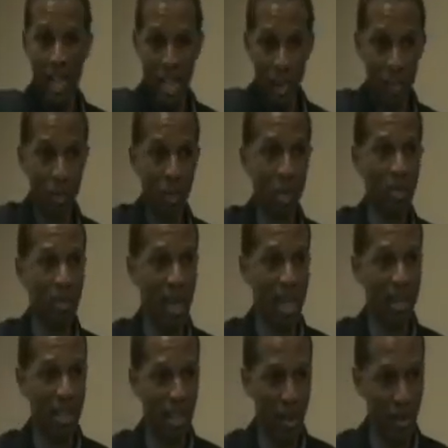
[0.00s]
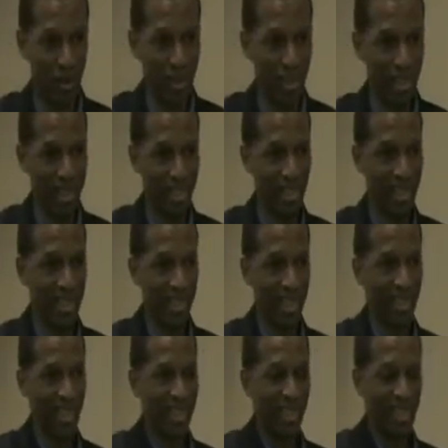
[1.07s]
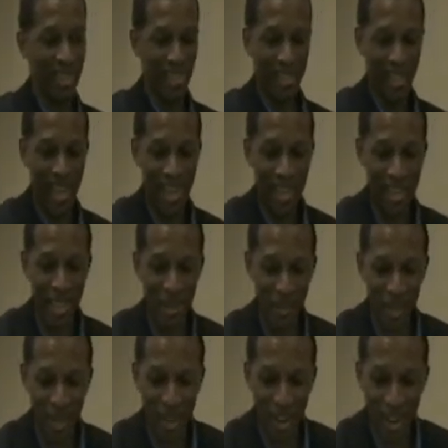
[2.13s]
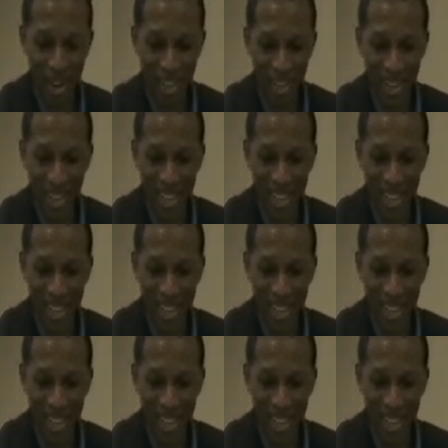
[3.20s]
And you pull it back slowly, and you see what you caught.